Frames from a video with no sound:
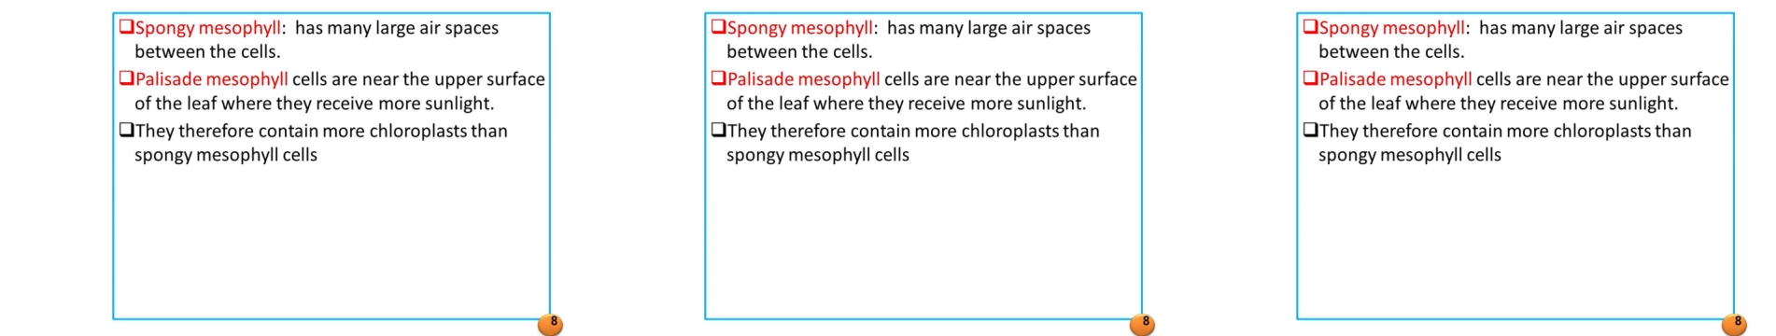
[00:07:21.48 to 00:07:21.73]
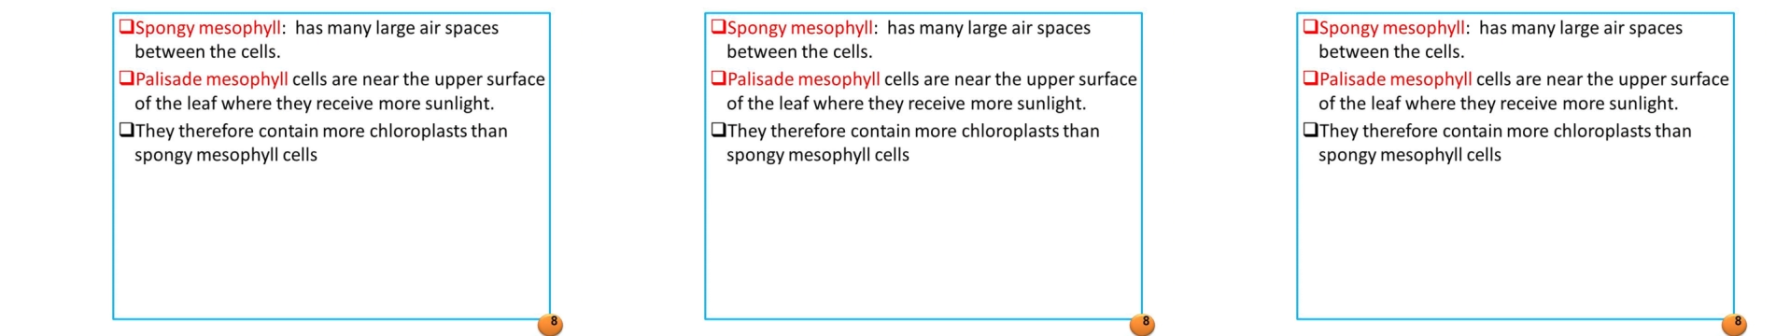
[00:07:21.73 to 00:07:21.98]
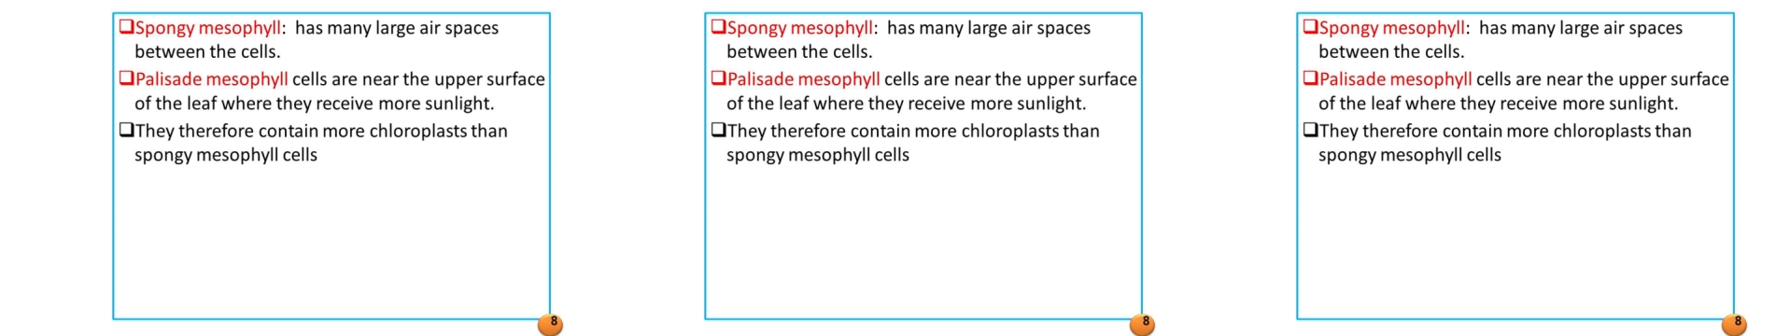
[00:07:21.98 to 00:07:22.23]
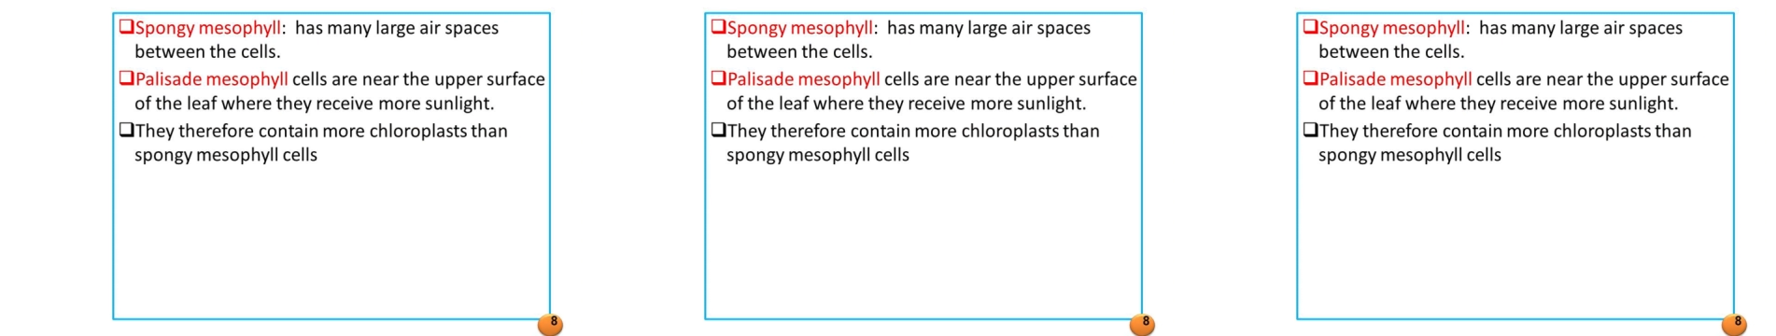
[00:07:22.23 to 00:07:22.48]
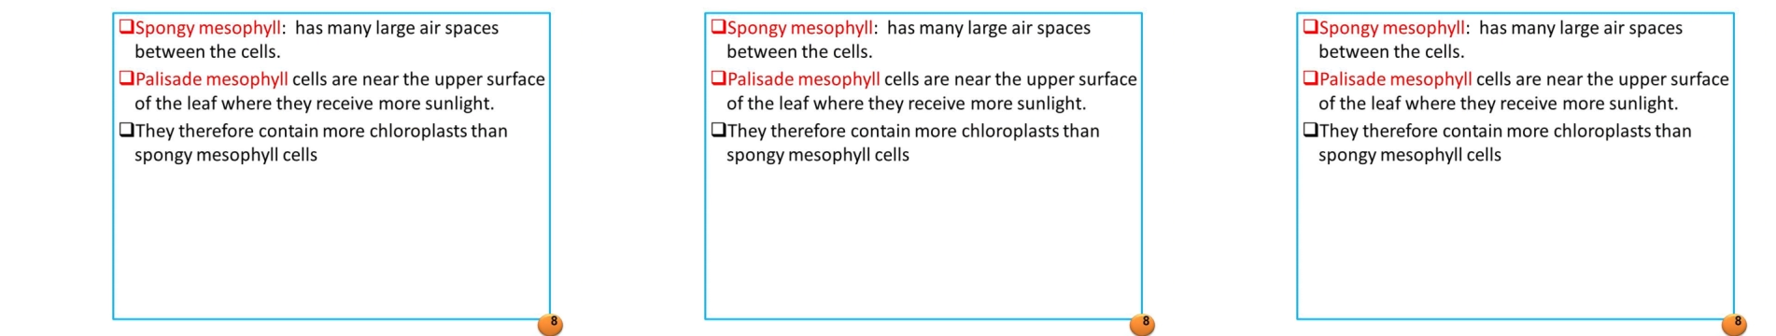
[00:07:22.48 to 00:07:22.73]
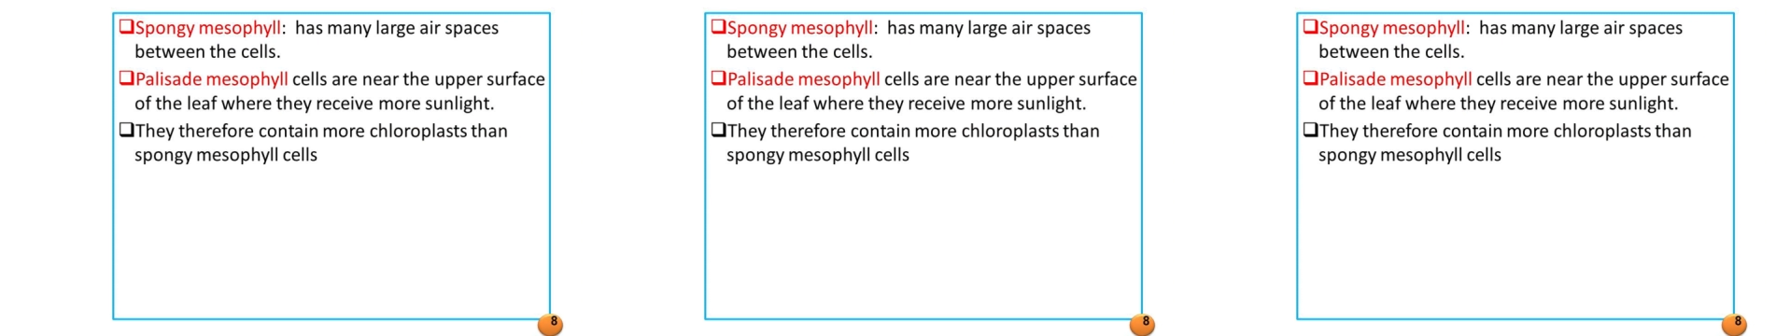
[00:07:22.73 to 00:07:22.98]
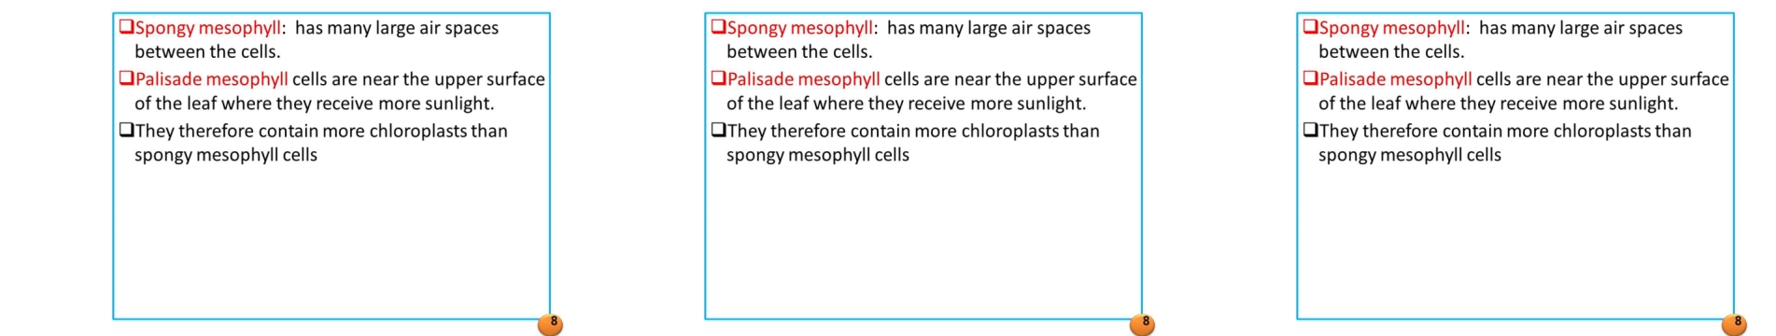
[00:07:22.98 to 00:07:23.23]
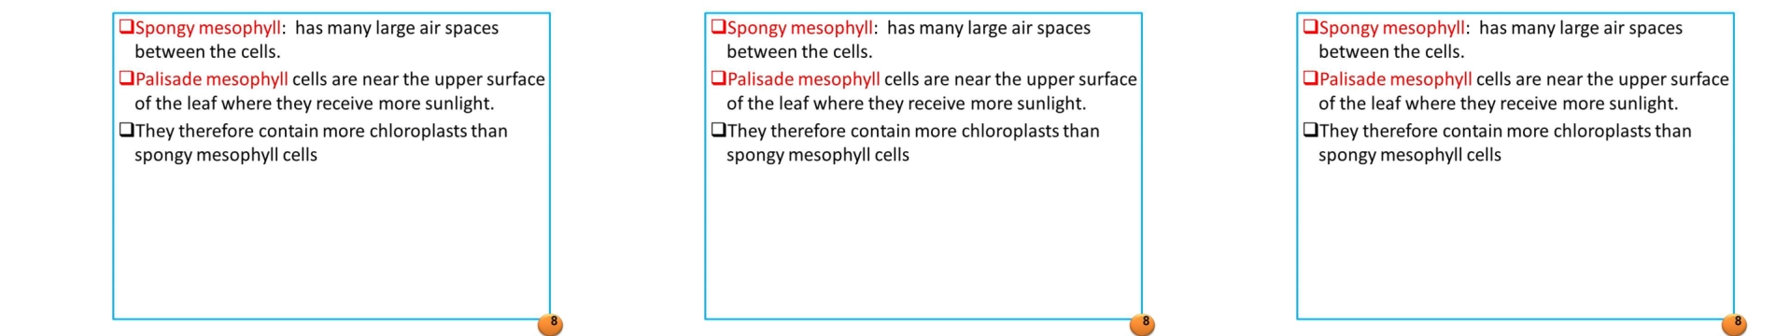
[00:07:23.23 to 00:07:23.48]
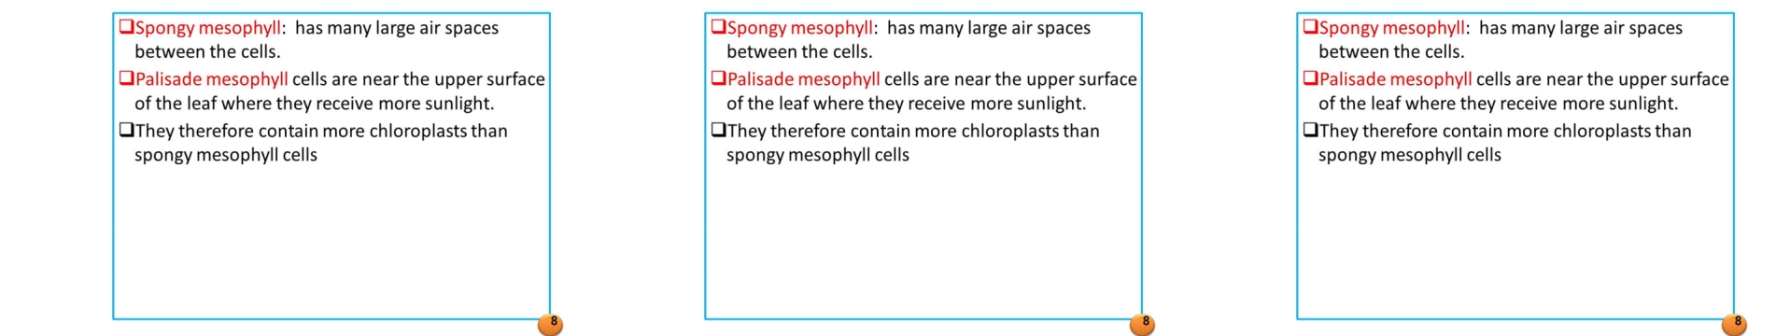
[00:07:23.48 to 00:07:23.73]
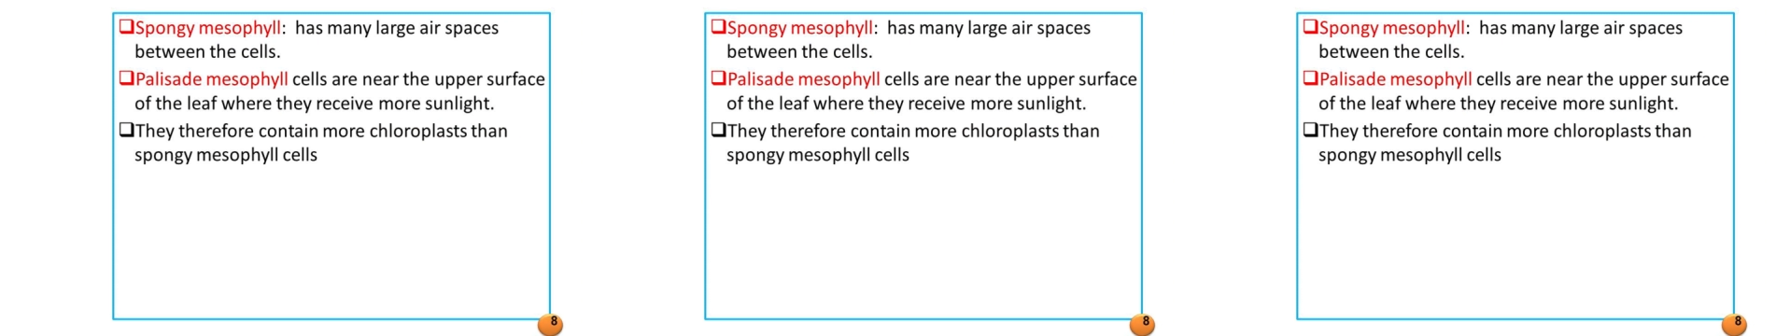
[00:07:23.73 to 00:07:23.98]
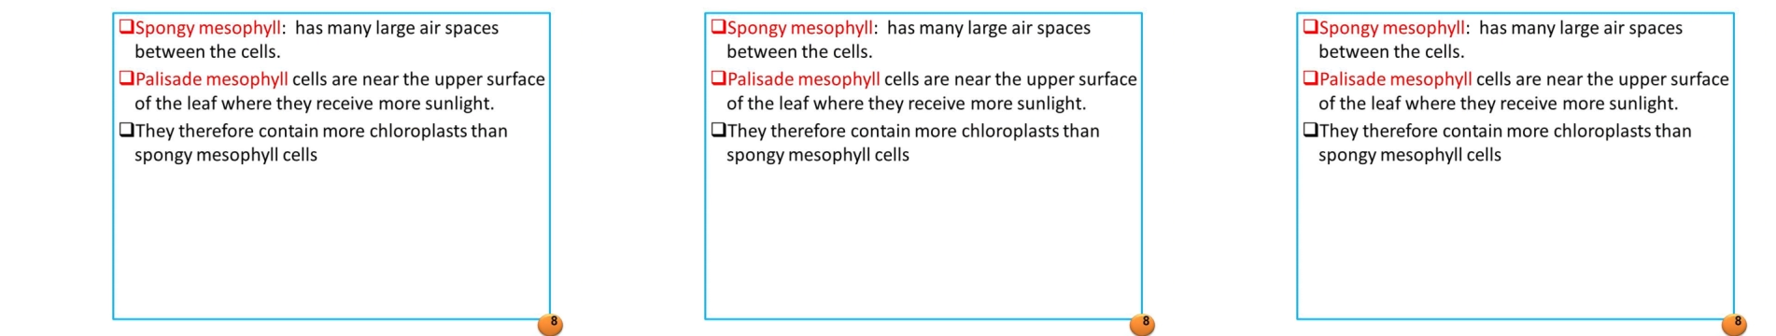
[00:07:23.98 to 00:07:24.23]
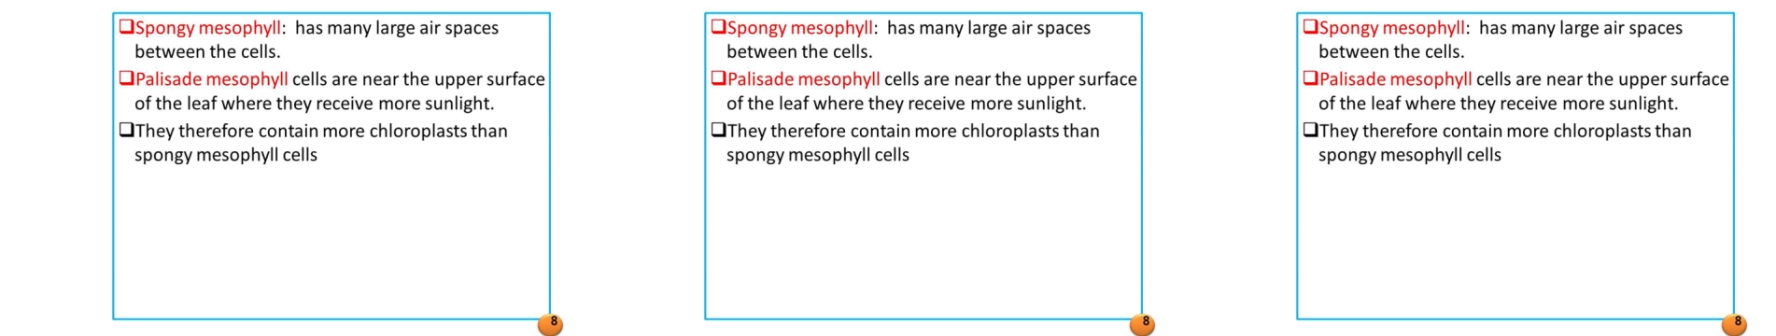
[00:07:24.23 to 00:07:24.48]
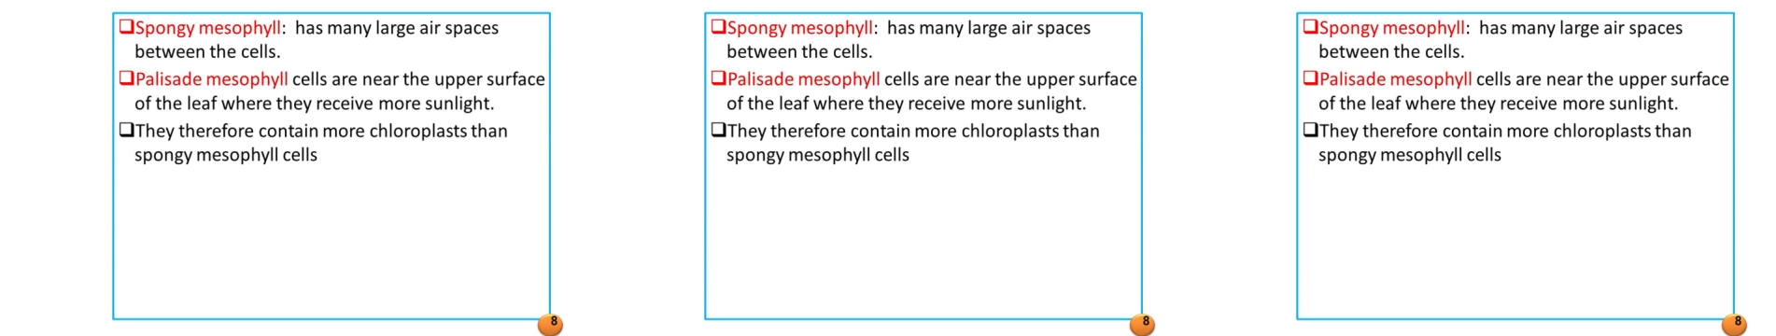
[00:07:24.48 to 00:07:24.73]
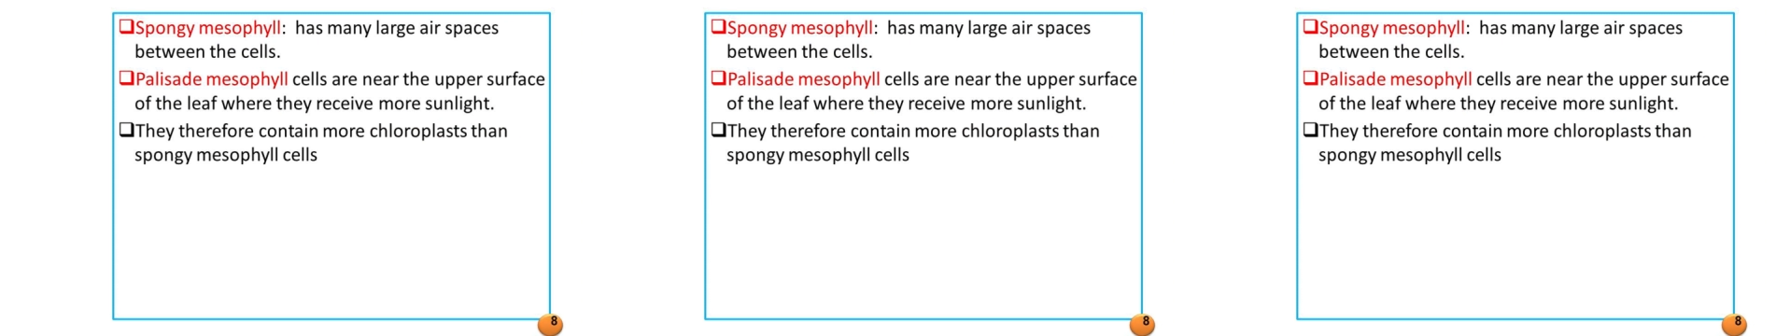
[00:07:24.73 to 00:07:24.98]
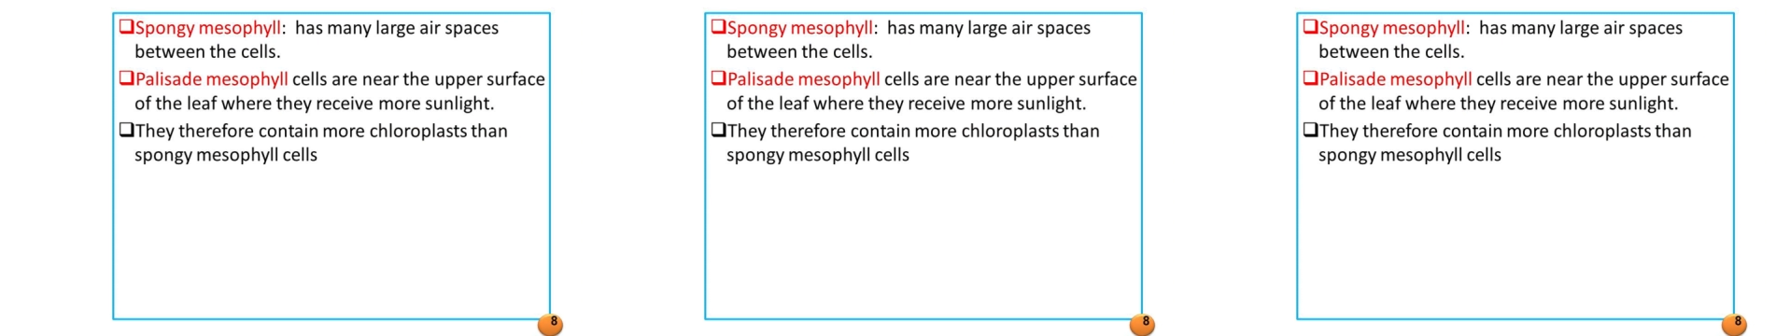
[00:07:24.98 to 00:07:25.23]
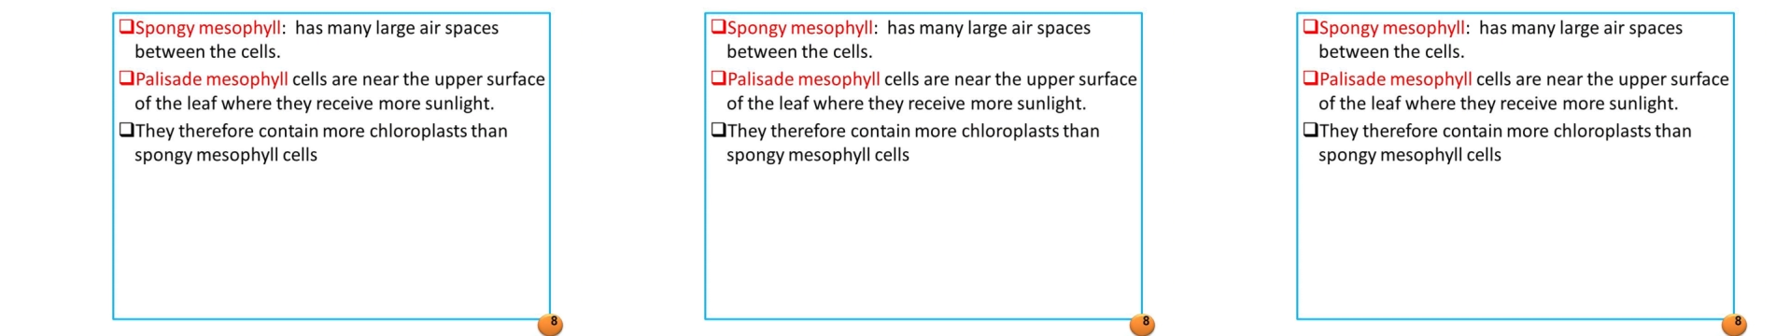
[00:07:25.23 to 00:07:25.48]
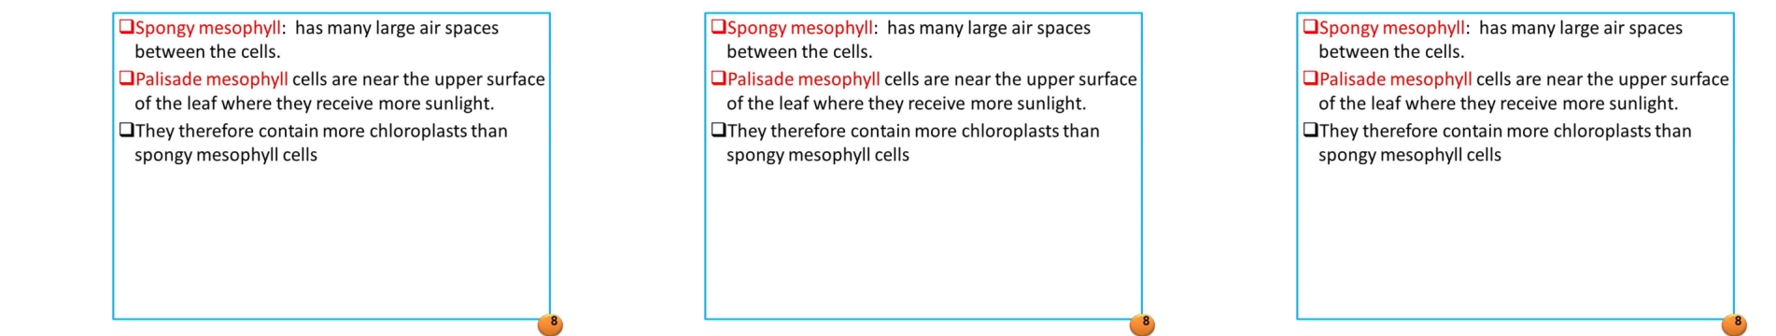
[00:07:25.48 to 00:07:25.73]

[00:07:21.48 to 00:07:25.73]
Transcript: [unreadable: no face in view]